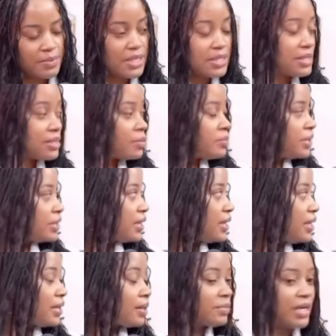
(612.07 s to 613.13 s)
and really I
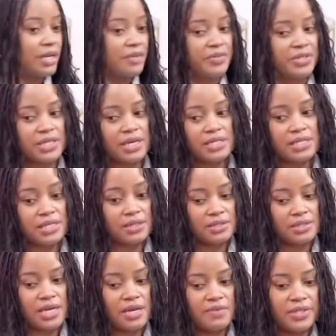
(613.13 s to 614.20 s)
get triggered by,
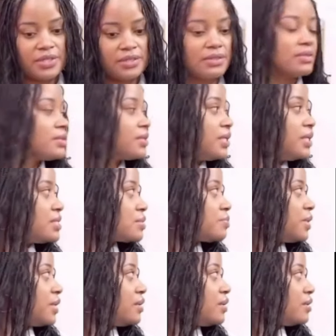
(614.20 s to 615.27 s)
is the
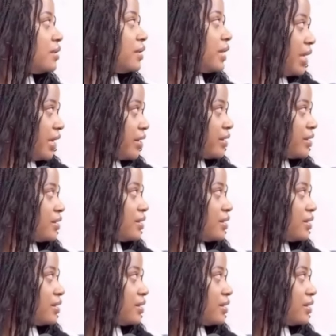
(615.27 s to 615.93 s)
concept that